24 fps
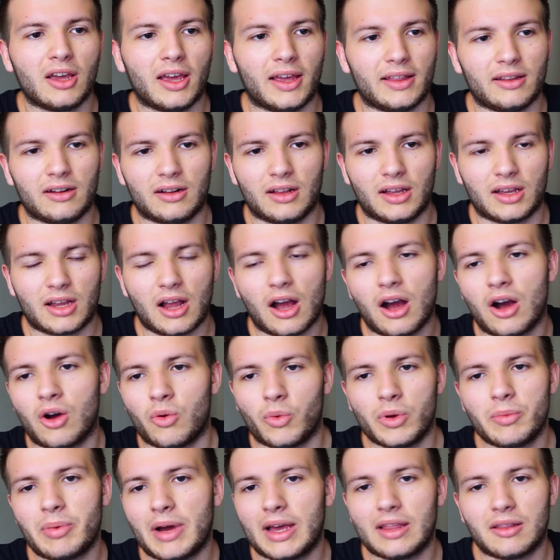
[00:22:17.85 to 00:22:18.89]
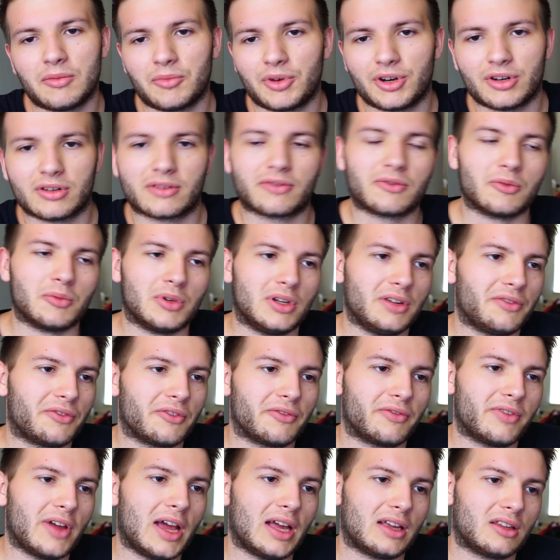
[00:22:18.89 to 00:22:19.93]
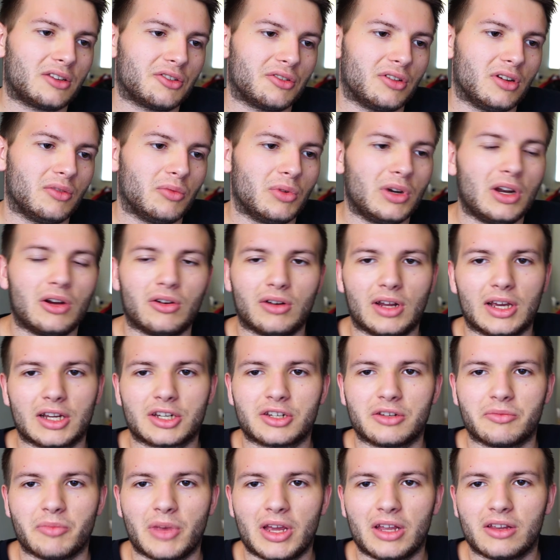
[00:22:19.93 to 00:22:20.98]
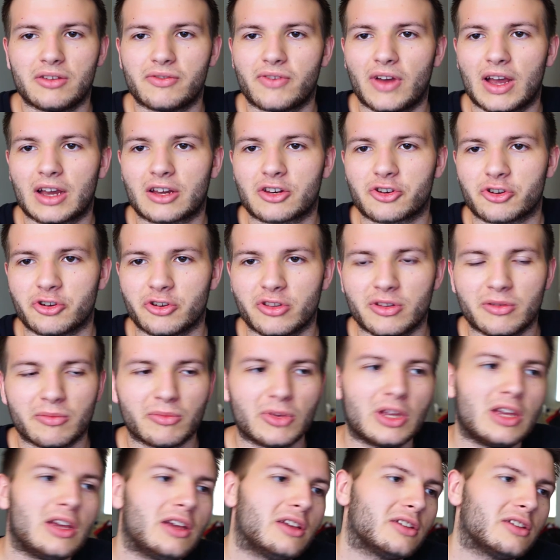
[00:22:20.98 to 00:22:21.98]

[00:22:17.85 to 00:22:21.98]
And they're like, oh, we buy the mirrors from a different factory. We don't actually manufacture them.